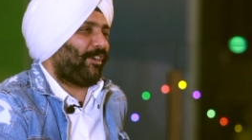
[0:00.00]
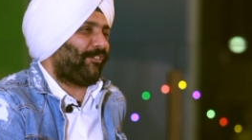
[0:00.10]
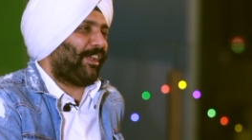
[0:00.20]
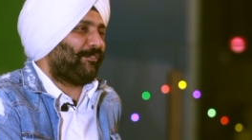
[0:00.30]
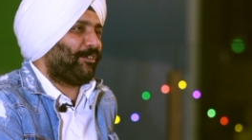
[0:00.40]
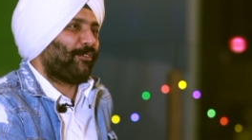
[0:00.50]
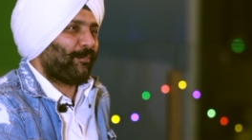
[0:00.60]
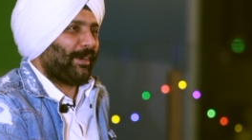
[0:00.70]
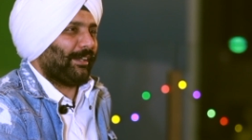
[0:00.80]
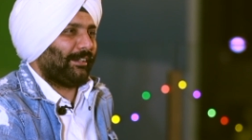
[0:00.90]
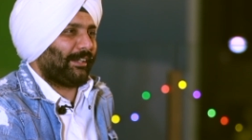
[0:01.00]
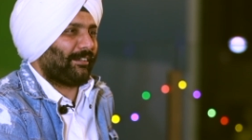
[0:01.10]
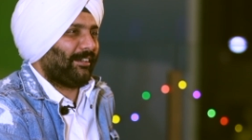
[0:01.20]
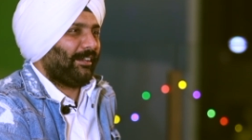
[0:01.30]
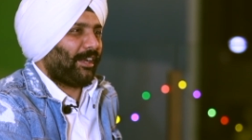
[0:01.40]
photographer have different mind.
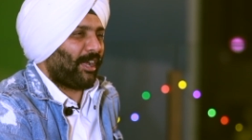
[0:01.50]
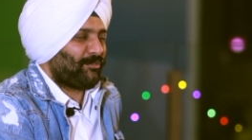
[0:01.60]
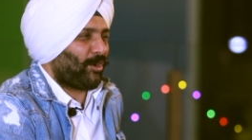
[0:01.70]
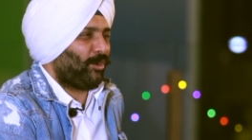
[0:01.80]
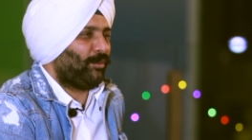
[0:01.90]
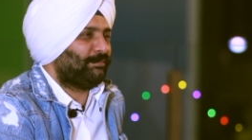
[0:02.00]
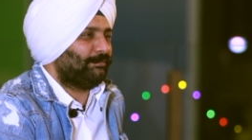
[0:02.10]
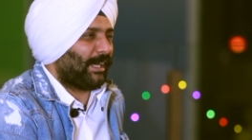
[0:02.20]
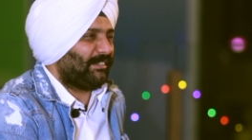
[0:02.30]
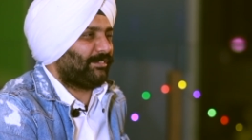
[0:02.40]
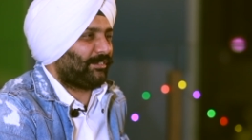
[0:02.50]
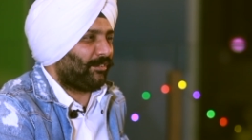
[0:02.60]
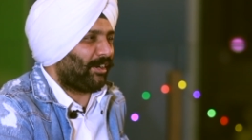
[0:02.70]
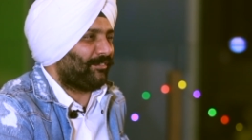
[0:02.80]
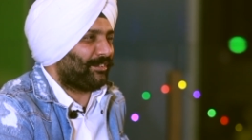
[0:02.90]
Like, I follow many
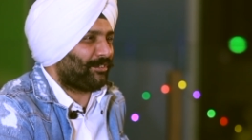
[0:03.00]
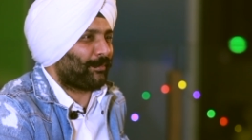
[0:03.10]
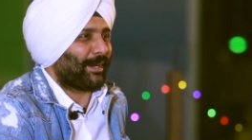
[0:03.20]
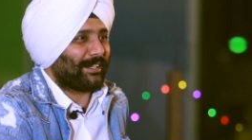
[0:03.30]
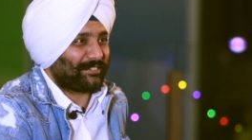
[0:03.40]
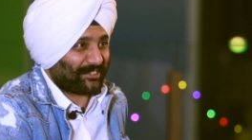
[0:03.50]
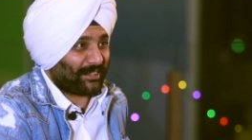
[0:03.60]
photographers on my